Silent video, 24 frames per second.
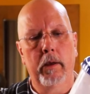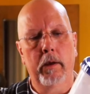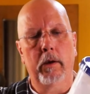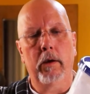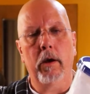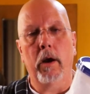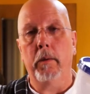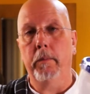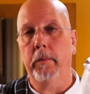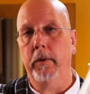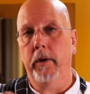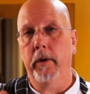
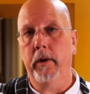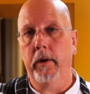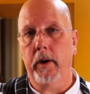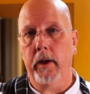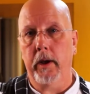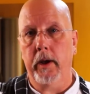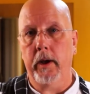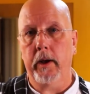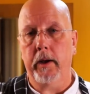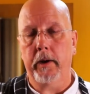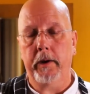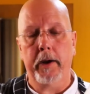Carbon
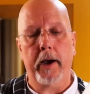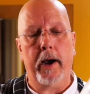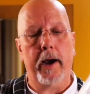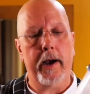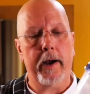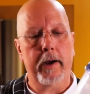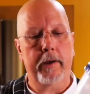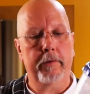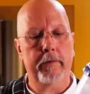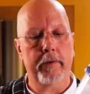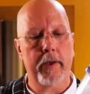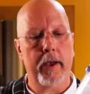
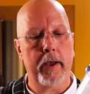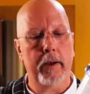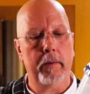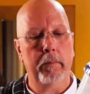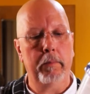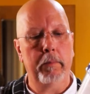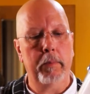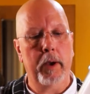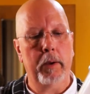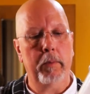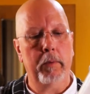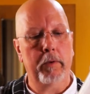
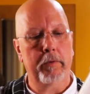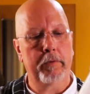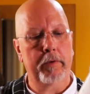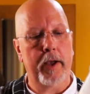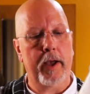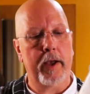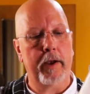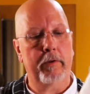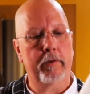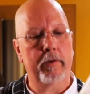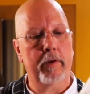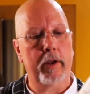dioxide bubbles,
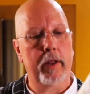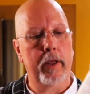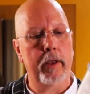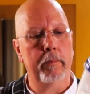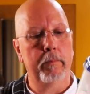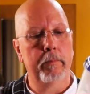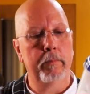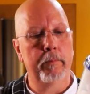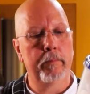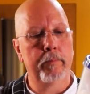actually.